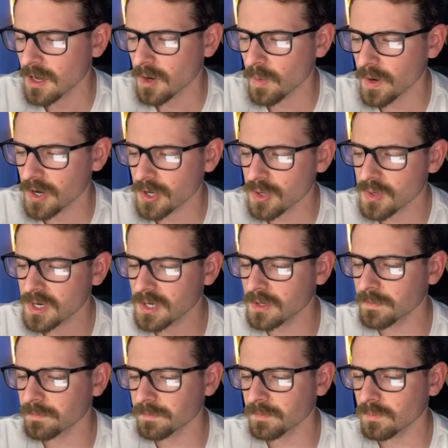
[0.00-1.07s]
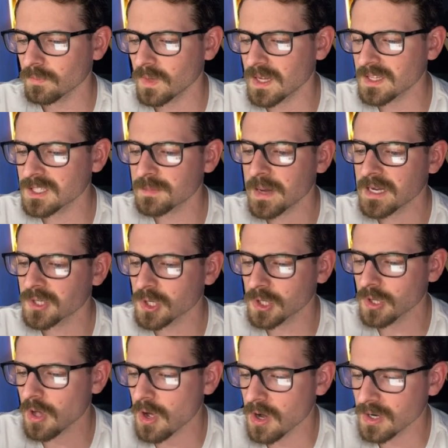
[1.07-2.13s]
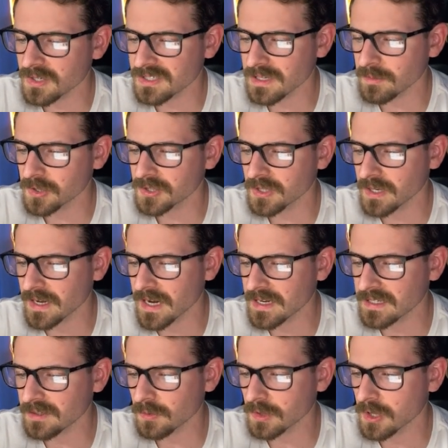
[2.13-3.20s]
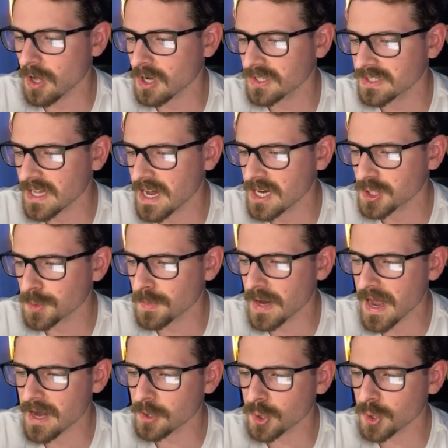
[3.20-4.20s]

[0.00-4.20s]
where you can inspect your logs, similar to like I did with Logstash, but I don't